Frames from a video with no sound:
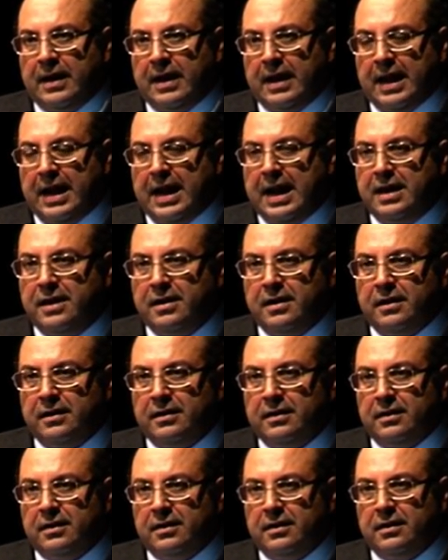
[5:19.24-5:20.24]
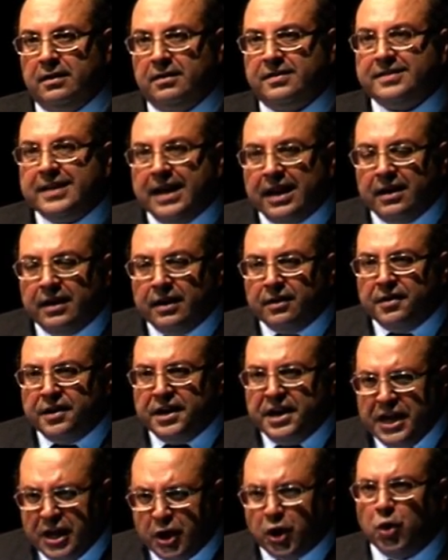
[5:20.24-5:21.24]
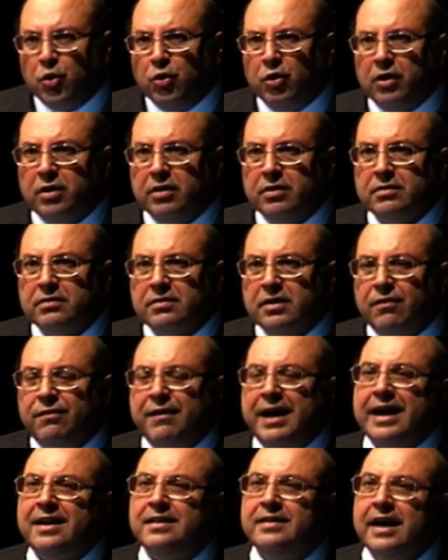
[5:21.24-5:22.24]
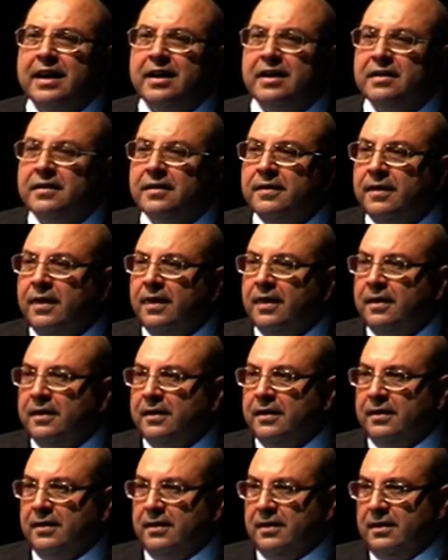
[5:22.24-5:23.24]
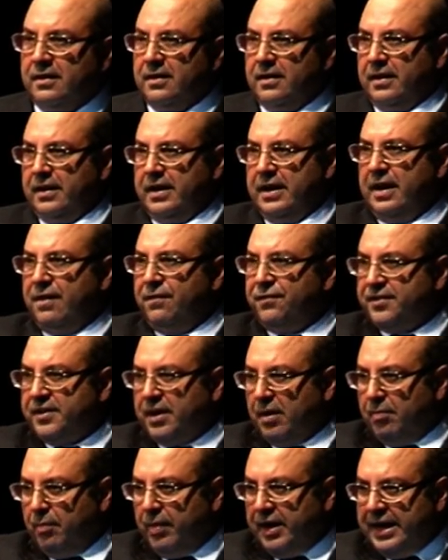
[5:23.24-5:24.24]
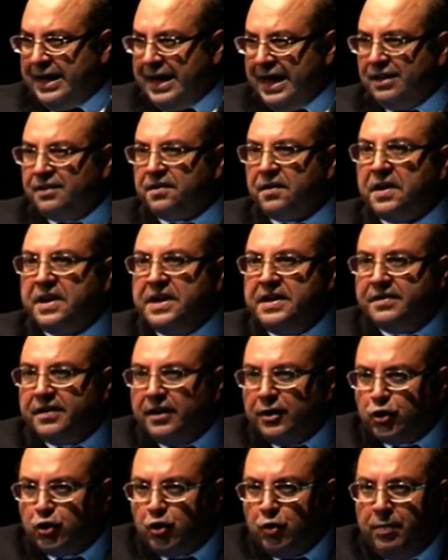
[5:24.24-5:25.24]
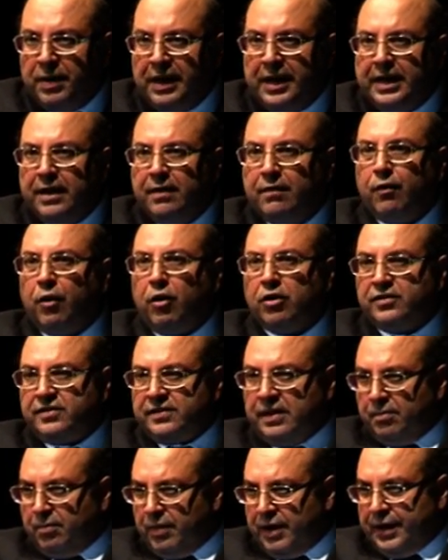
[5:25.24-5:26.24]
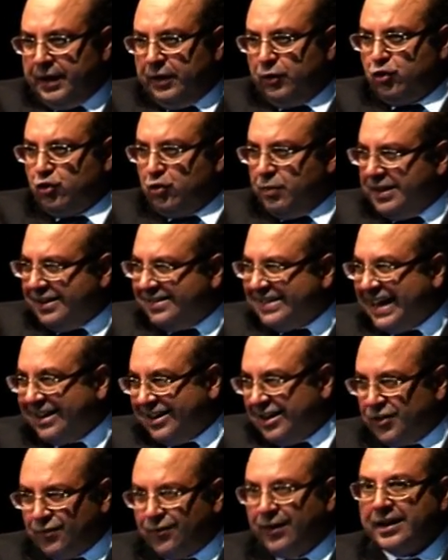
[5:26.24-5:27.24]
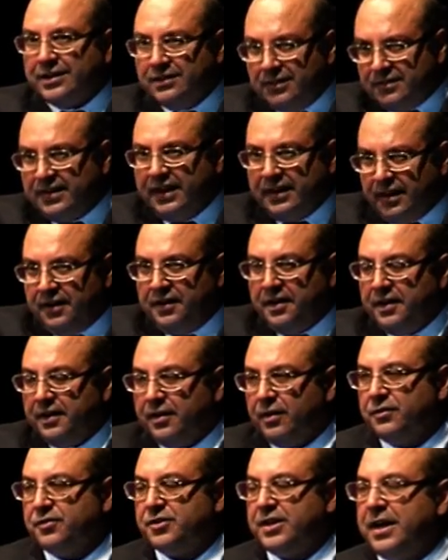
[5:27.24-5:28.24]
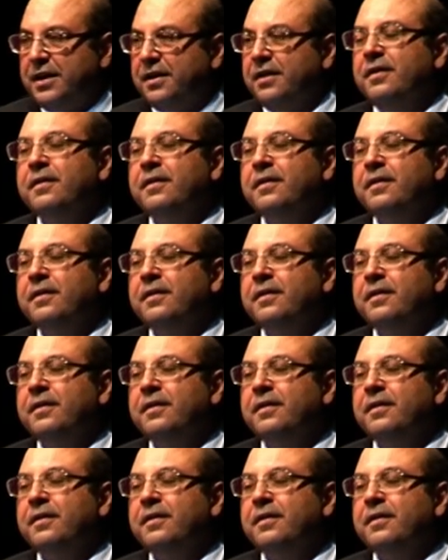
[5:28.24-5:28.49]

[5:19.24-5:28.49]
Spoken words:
and said, ridiculed the fact that if somebody has reason to believe or somebody is to be satisfied, the Secretary of State,